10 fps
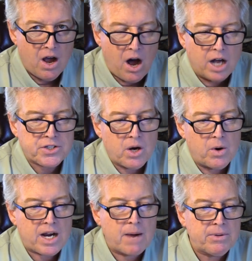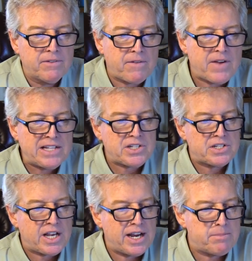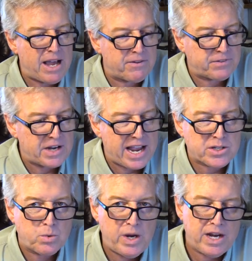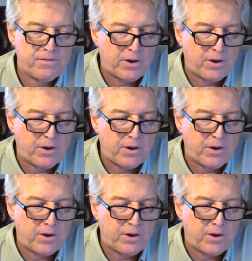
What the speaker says: Also, a couple of events to tell you about for next week.